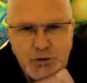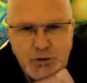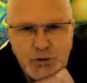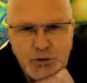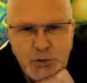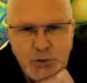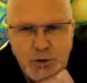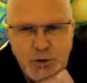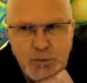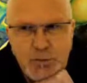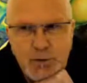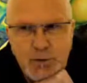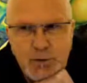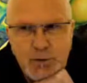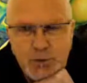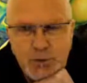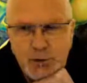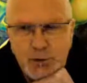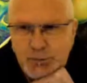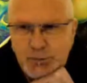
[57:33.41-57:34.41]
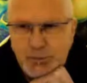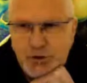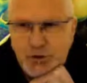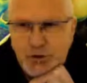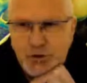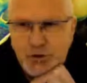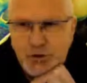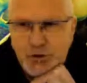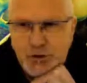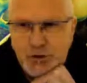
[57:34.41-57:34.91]
one of the most important
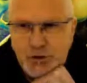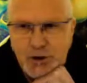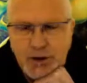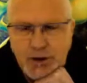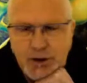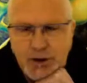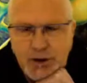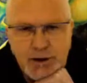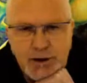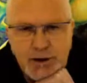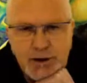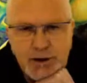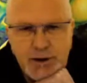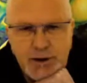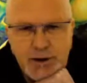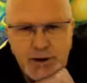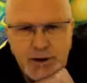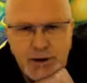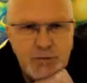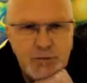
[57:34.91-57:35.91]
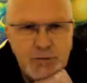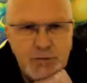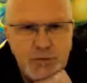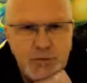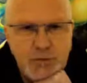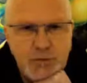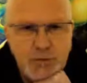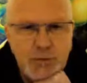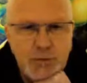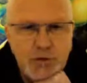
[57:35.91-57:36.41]
messages that I give
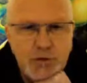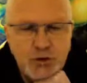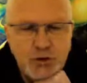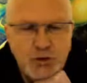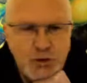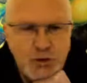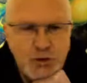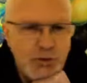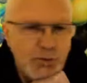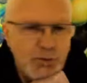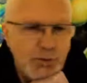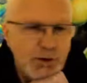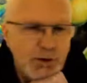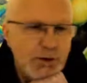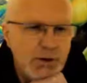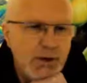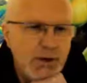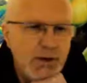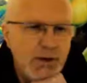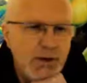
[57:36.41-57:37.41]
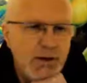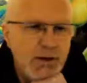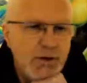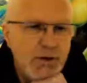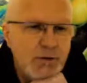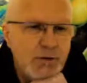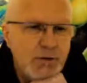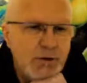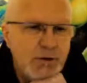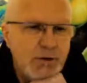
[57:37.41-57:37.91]
my students, my
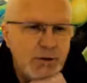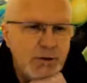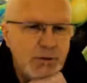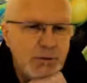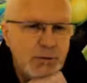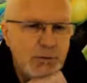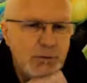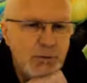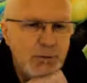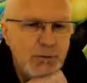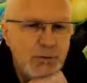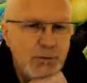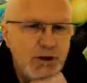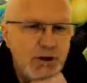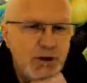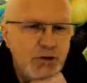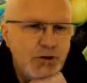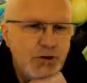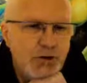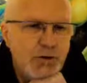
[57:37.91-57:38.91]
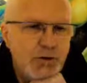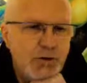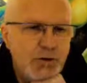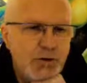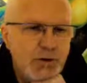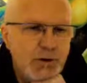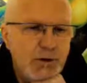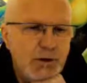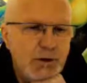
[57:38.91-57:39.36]
clients, and my patients